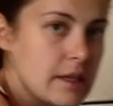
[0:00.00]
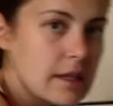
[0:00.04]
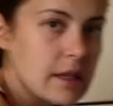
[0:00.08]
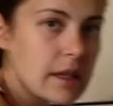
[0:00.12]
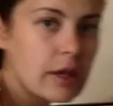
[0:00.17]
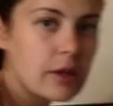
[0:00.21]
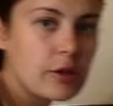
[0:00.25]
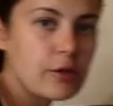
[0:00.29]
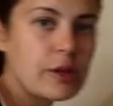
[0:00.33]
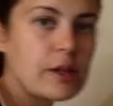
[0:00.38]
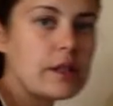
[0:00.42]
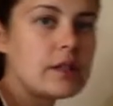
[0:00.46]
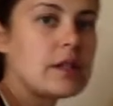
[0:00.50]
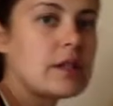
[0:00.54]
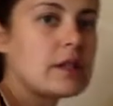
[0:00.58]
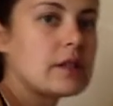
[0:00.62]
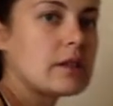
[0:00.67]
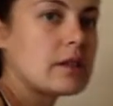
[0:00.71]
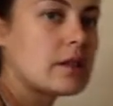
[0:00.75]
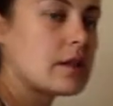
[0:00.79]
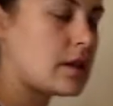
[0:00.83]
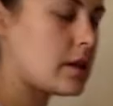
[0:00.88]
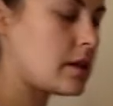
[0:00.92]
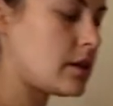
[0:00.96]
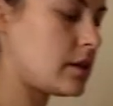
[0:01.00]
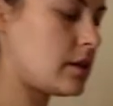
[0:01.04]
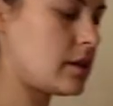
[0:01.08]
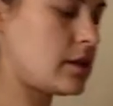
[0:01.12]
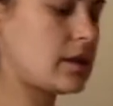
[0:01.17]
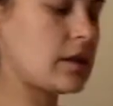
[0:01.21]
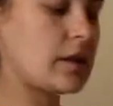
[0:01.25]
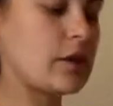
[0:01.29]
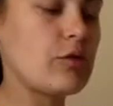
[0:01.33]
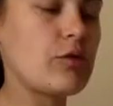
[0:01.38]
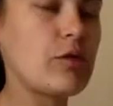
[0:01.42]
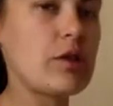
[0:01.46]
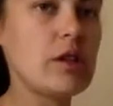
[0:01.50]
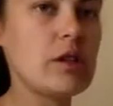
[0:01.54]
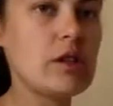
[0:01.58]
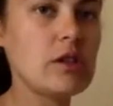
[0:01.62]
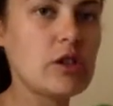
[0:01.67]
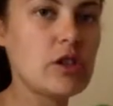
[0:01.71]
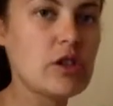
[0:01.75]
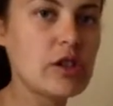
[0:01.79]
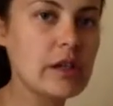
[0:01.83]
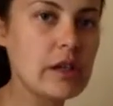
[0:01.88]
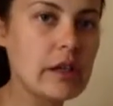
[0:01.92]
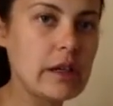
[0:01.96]
ingredient is the green
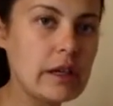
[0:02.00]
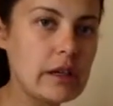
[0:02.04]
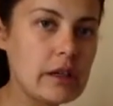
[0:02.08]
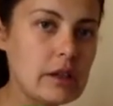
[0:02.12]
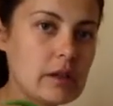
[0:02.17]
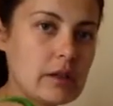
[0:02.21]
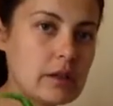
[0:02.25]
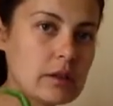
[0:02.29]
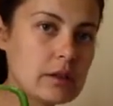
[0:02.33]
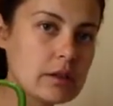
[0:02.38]
chili.